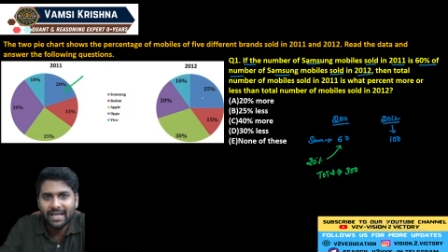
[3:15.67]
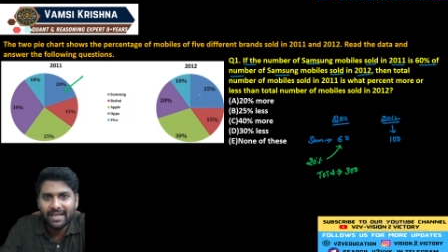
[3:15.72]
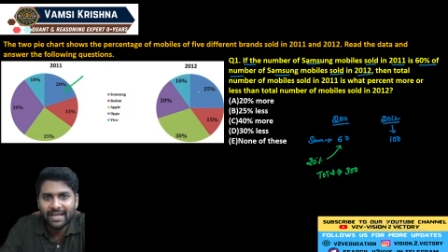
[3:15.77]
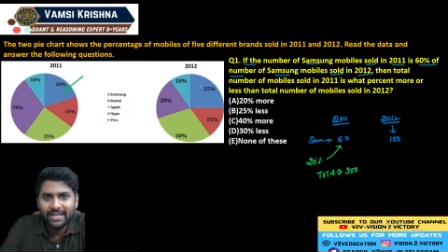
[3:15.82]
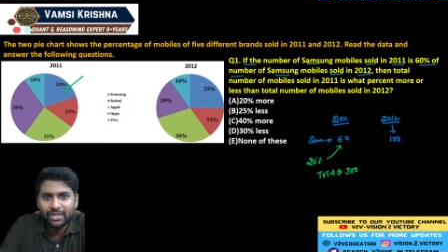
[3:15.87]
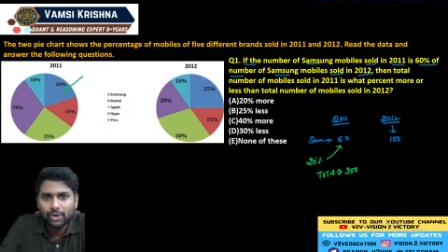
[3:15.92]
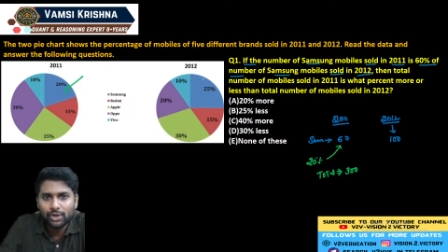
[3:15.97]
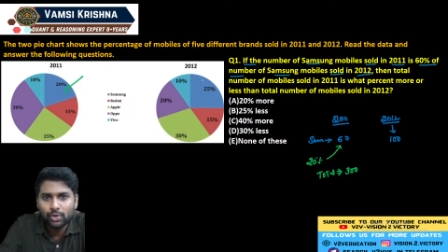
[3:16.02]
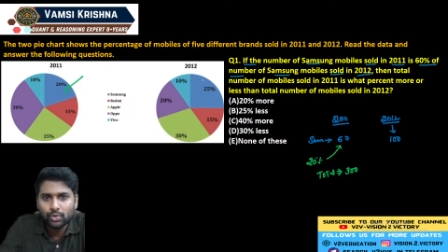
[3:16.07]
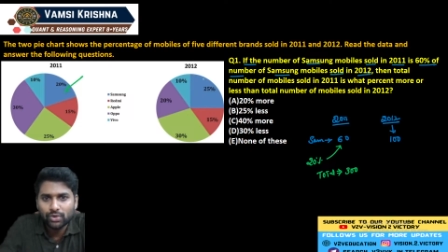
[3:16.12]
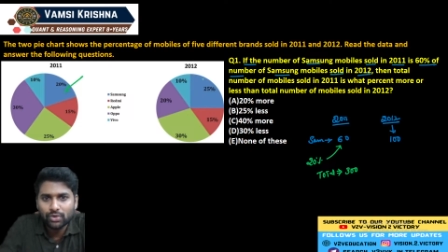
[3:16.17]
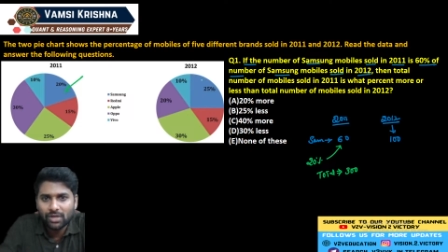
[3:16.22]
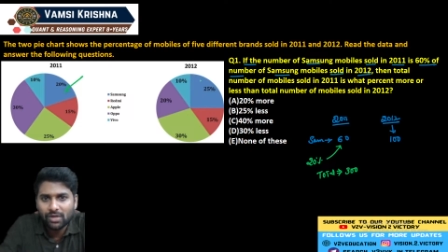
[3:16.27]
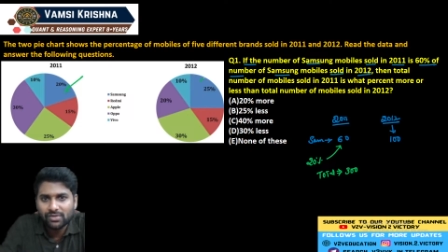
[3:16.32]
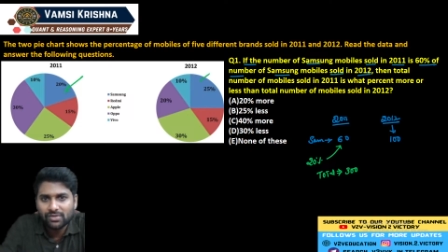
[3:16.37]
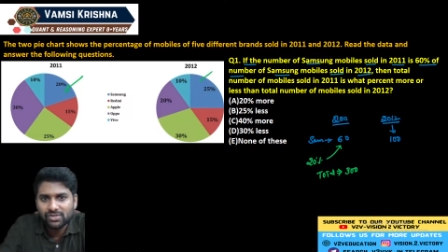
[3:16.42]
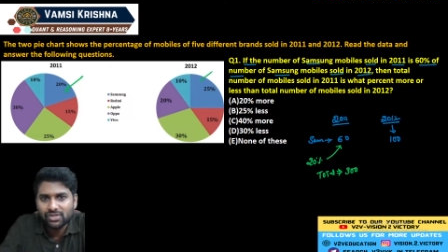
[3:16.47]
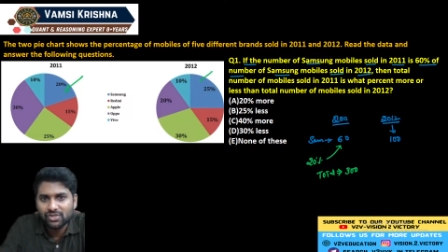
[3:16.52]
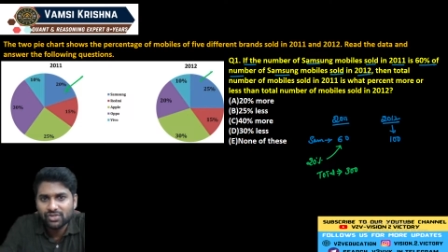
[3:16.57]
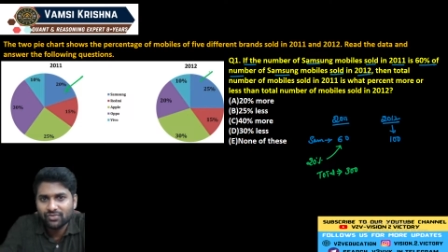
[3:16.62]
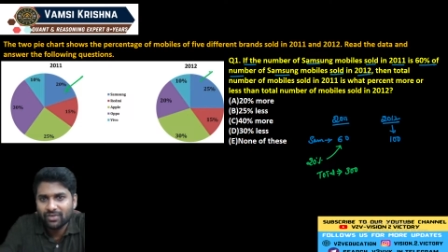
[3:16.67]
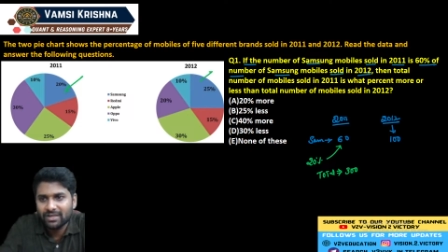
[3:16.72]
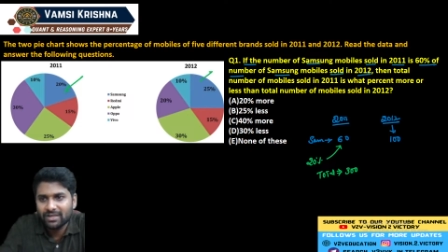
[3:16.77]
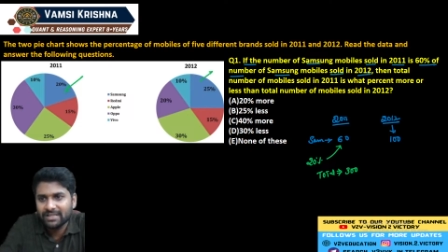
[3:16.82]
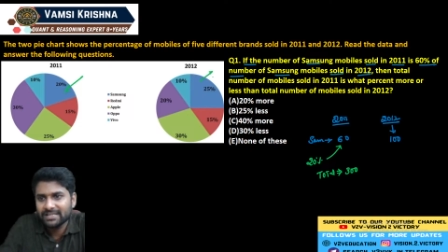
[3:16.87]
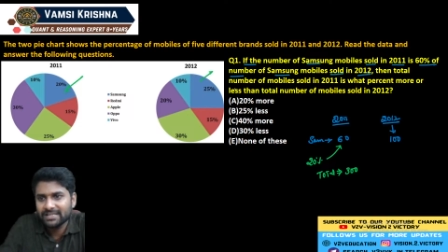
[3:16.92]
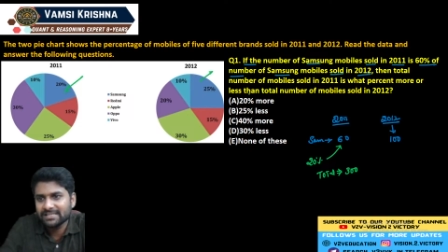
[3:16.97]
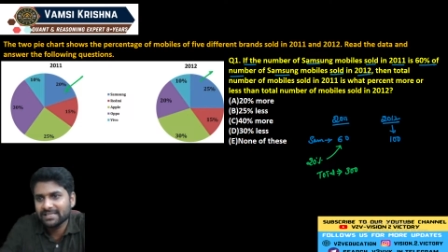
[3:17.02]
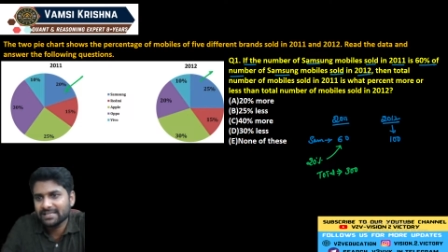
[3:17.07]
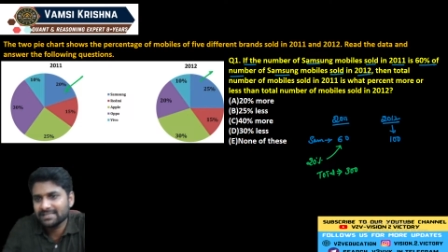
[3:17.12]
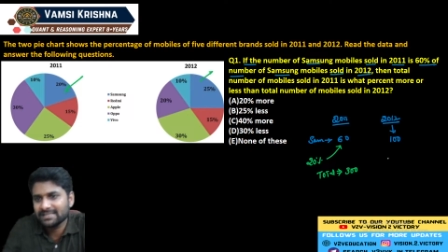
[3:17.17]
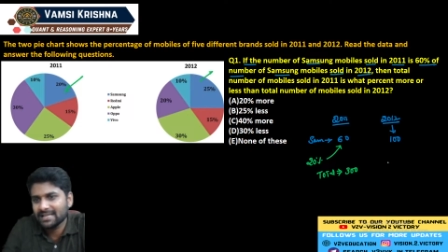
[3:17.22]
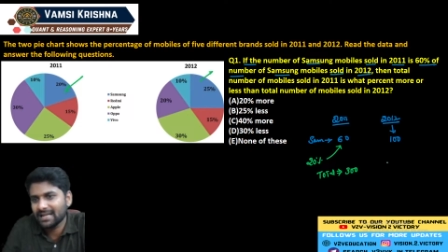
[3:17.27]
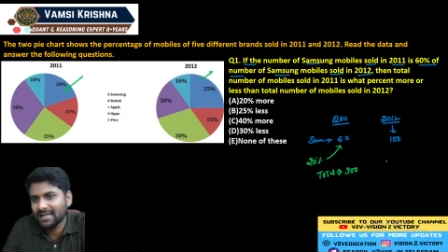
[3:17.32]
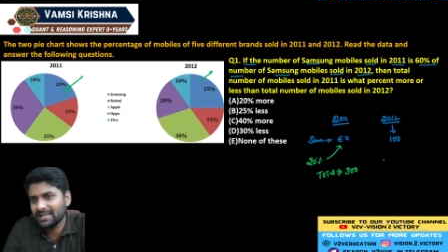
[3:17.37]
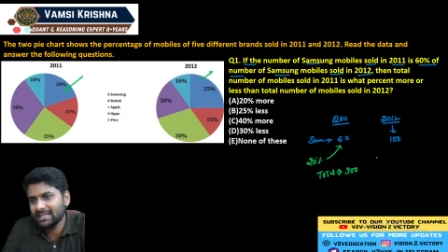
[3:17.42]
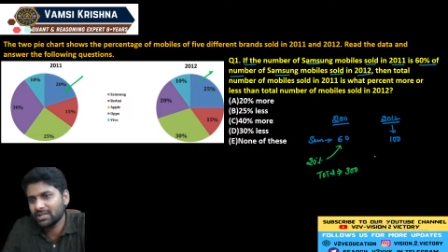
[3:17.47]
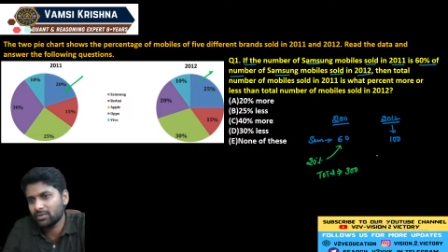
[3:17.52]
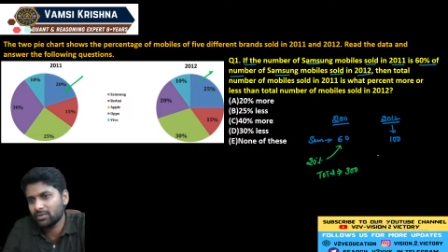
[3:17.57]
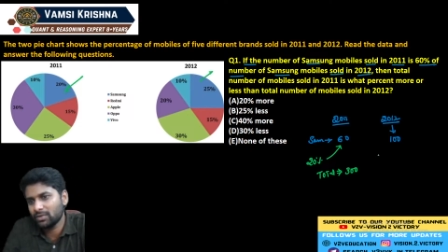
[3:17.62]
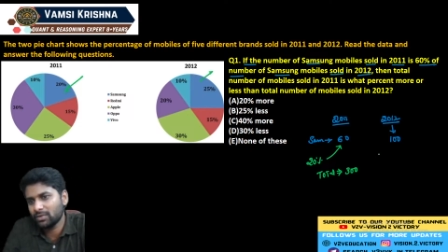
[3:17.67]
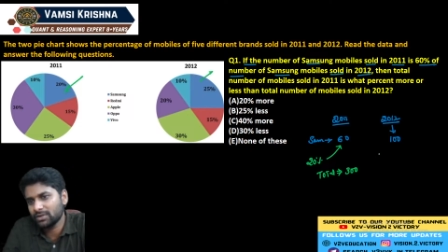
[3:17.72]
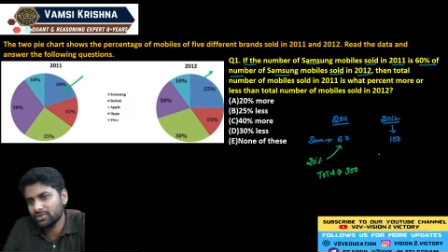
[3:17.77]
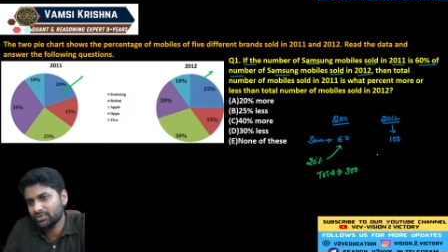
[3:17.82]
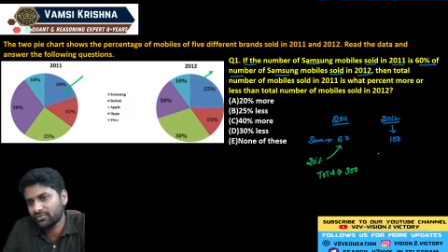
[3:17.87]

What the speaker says: In 2012, it is exactly equal to